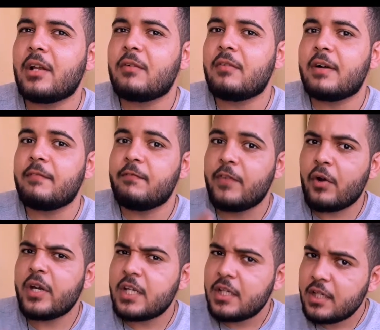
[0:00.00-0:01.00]
of a
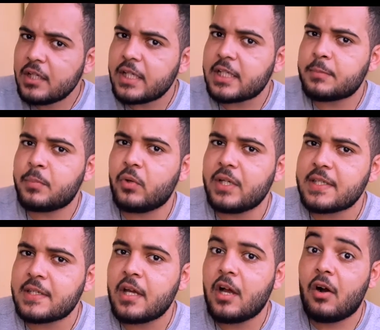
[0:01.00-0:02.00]
very good
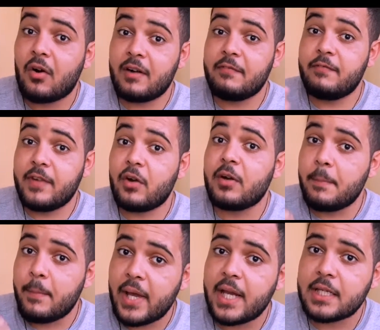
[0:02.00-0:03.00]
experience or a very
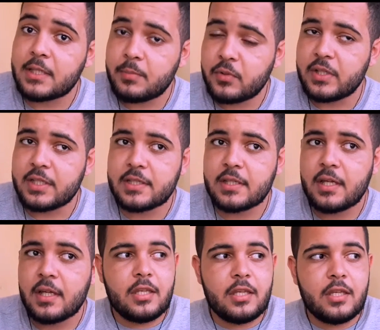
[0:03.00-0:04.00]
bad experience.
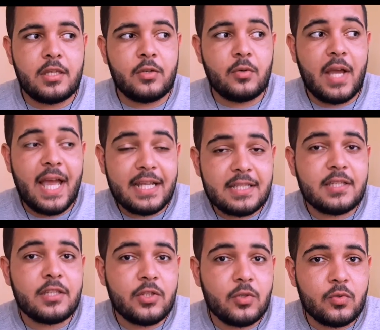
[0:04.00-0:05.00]
You had to
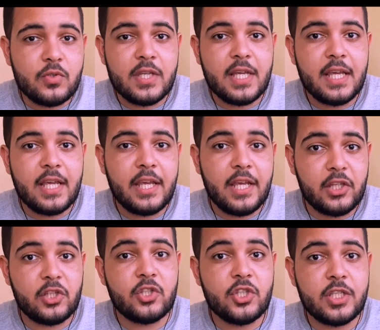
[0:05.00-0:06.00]
use
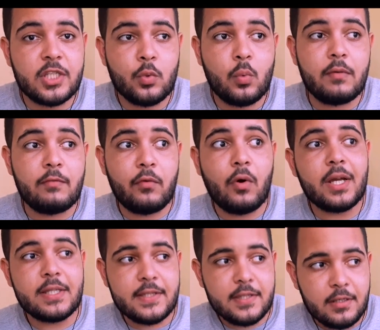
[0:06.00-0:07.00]
energy to
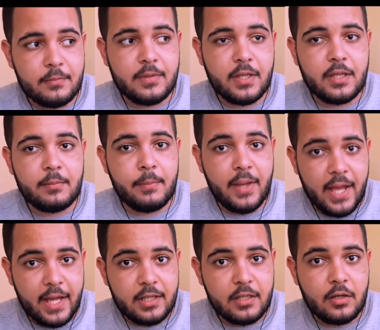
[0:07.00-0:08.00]
avoid something
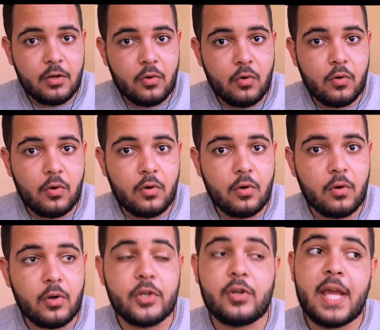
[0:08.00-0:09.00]
bad,
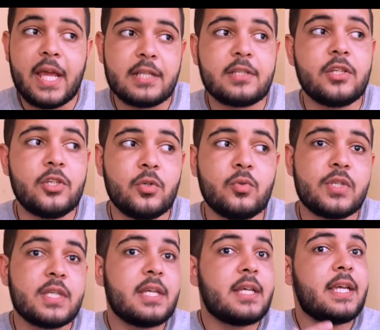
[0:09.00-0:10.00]
or you had to
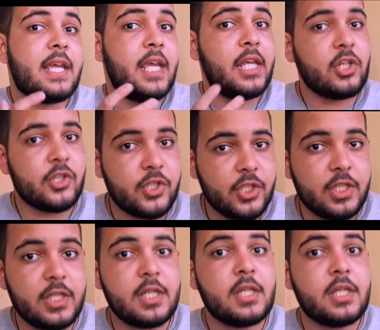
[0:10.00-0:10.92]
use energy